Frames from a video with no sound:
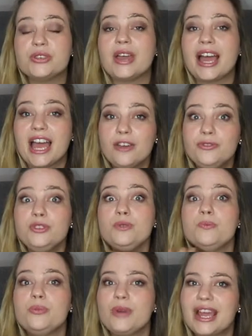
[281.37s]
You have to
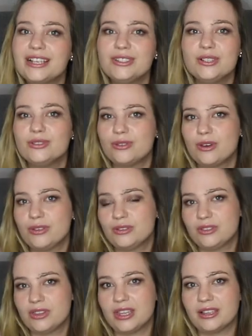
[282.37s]
practice
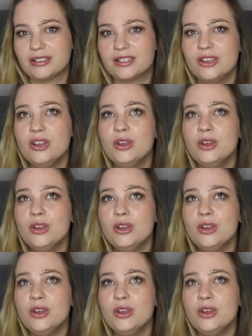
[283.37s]
those things.